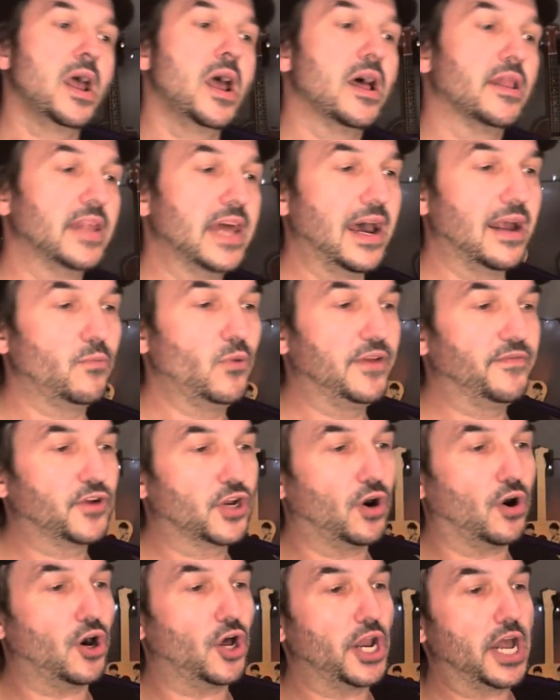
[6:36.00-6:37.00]
Then we've
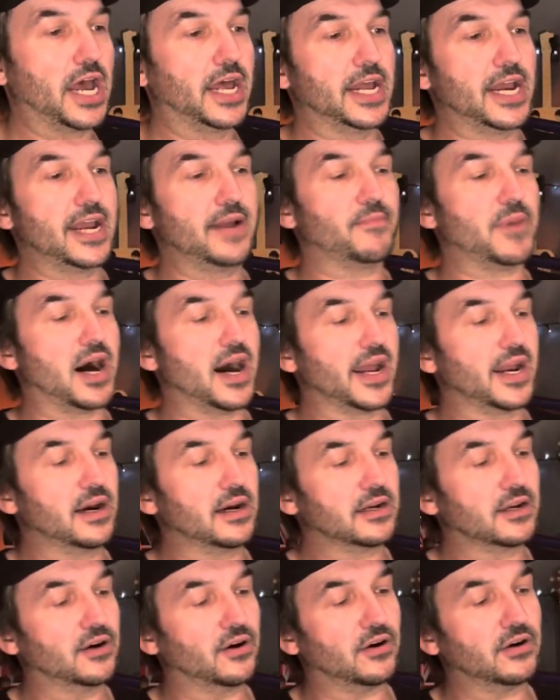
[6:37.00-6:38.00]
got an A minor
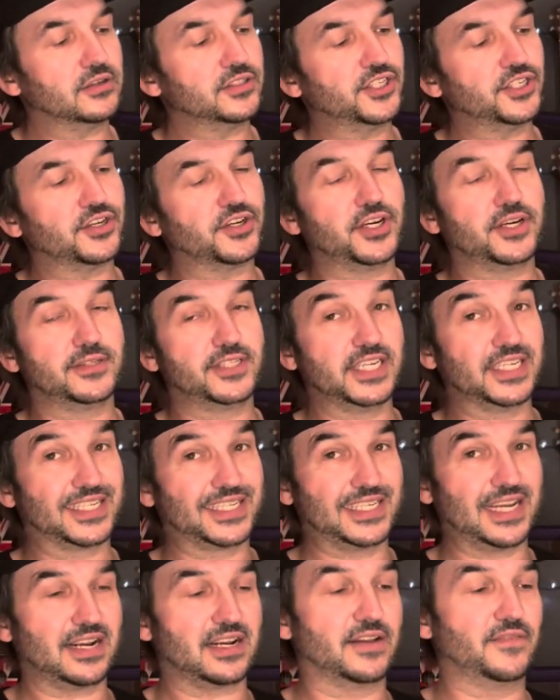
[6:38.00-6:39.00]
chord, so use your
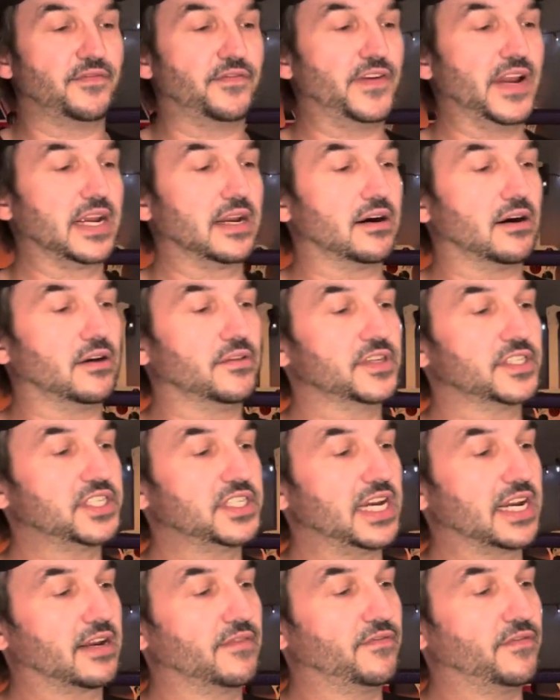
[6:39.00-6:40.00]
2nd finger on the
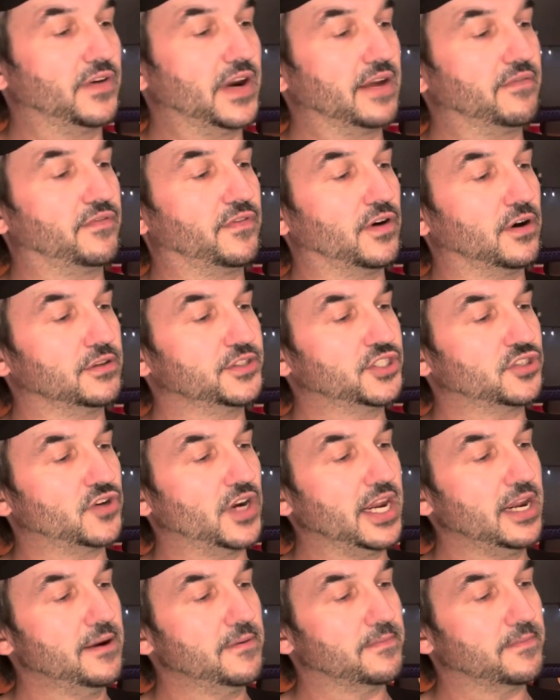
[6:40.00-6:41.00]
2nd fret, 4th
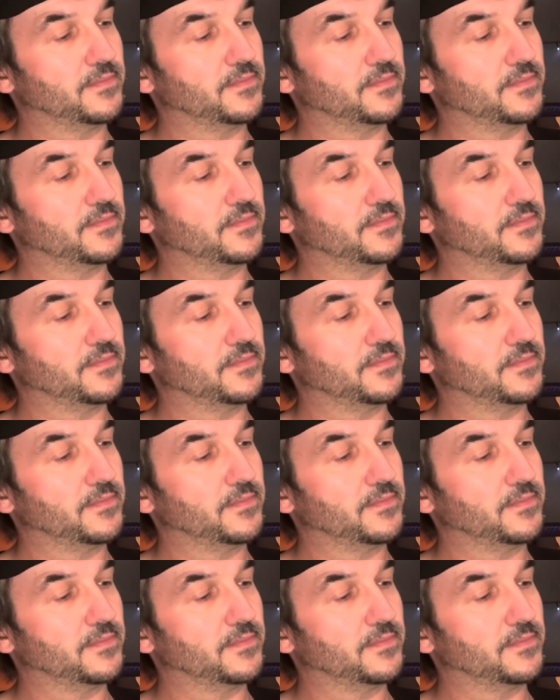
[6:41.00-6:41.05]
string.